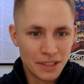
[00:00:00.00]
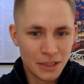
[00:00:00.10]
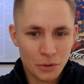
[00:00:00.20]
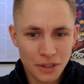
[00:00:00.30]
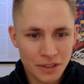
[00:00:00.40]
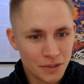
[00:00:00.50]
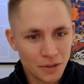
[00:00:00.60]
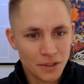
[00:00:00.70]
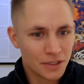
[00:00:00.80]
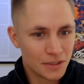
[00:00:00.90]
They wanted to
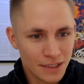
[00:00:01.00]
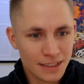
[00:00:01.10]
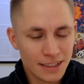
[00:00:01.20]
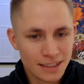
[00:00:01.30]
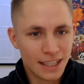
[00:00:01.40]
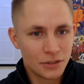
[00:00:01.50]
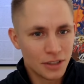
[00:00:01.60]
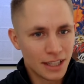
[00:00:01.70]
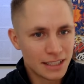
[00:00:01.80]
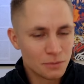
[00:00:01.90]
also
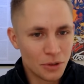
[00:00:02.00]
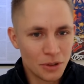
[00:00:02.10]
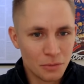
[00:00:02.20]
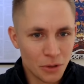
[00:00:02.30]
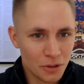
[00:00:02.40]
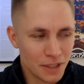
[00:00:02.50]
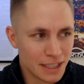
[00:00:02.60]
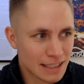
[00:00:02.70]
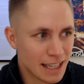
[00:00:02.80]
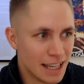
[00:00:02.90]
centralize more and more of
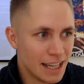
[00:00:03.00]
this.